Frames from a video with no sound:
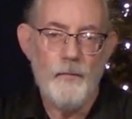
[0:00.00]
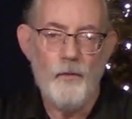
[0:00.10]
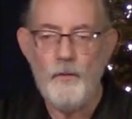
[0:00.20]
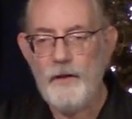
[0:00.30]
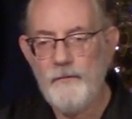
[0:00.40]
But
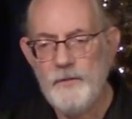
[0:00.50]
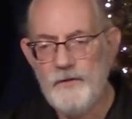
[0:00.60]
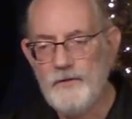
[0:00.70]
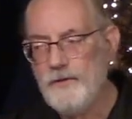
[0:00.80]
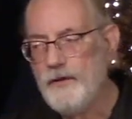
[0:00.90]
what I've been
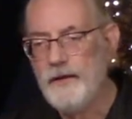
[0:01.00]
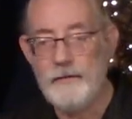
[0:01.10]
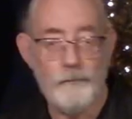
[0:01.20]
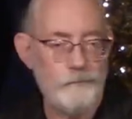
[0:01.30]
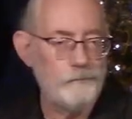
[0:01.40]

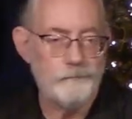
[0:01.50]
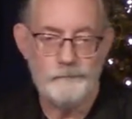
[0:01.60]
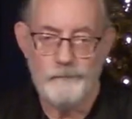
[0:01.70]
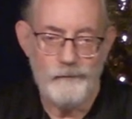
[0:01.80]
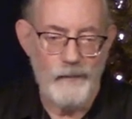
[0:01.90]
doing,
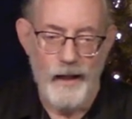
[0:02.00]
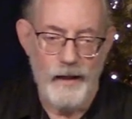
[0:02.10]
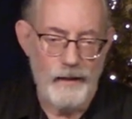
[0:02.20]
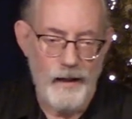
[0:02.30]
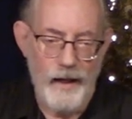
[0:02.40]
I,
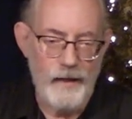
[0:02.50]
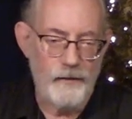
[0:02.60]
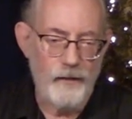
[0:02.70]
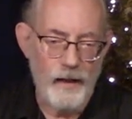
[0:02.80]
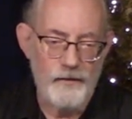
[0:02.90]
I don't
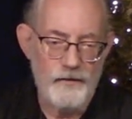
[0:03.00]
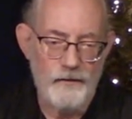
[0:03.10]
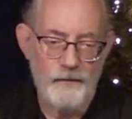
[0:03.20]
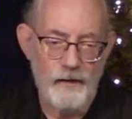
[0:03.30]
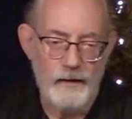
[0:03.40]
know, I just
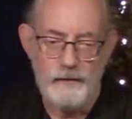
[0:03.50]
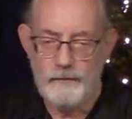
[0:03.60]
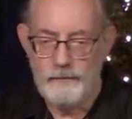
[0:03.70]
didn't feel like